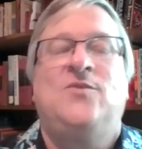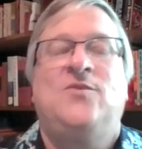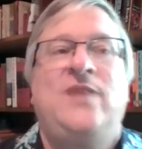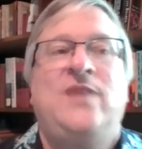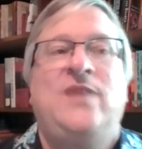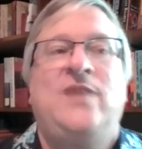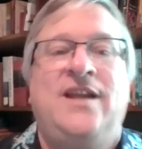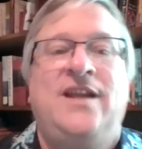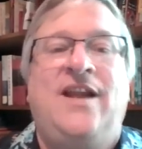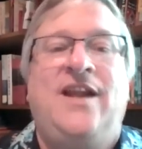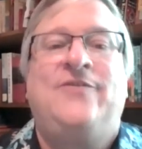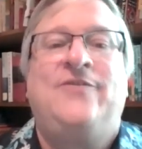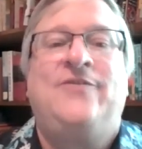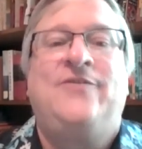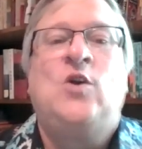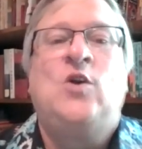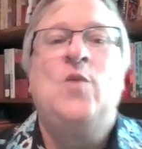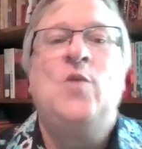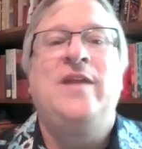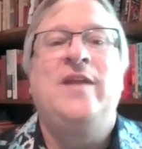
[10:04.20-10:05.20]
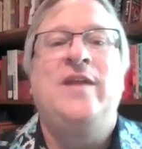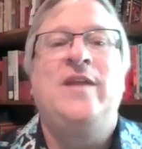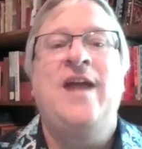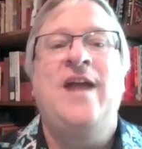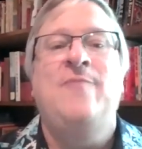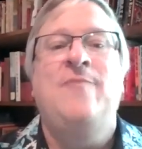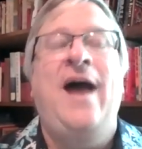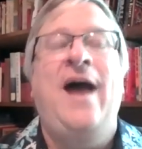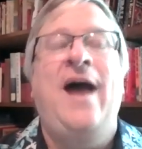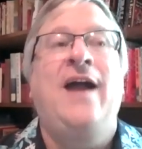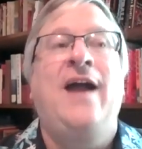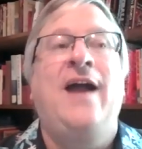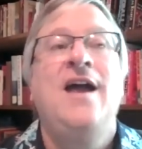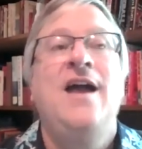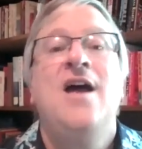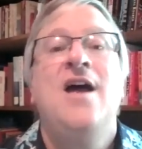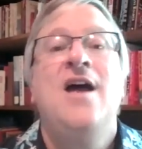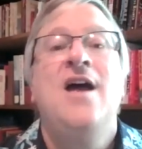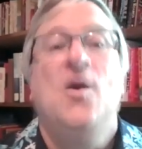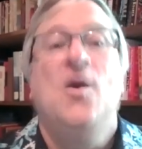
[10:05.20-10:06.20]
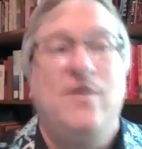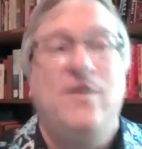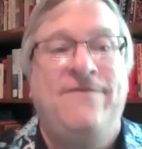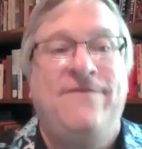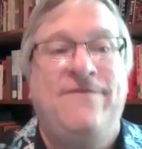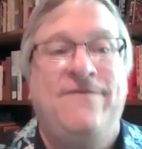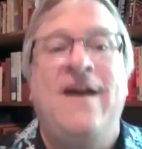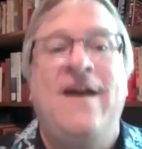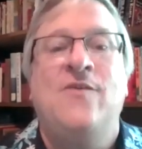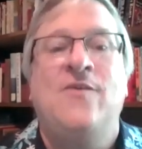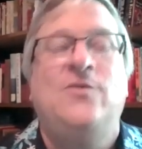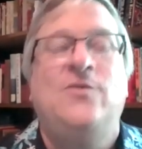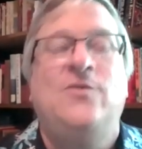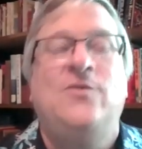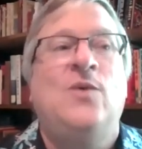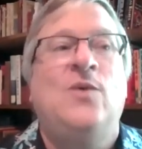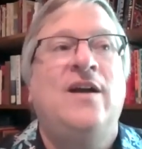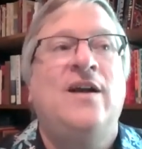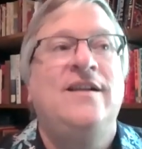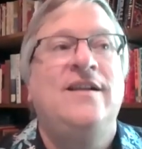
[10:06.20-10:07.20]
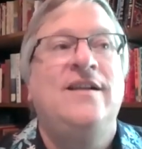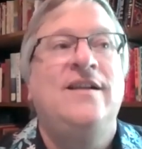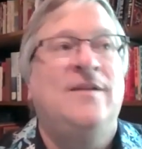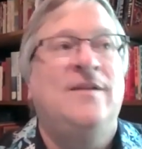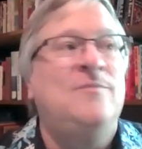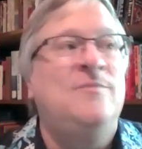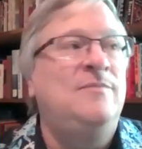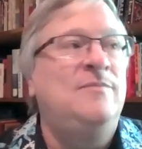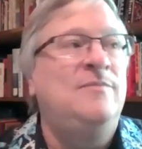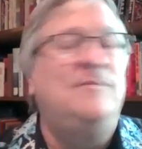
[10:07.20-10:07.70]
we had left home and came back, we found one a